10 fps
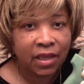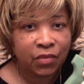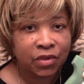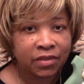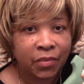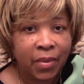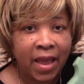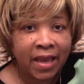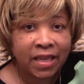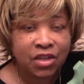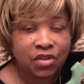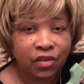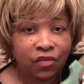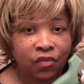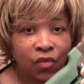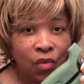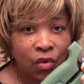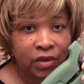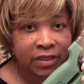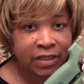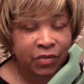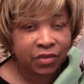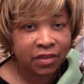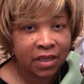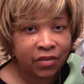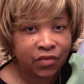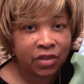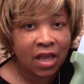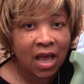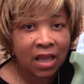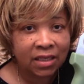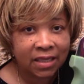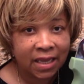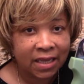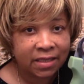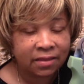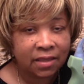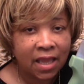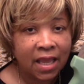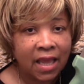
It was a package of 4 that they were selling for the holidays,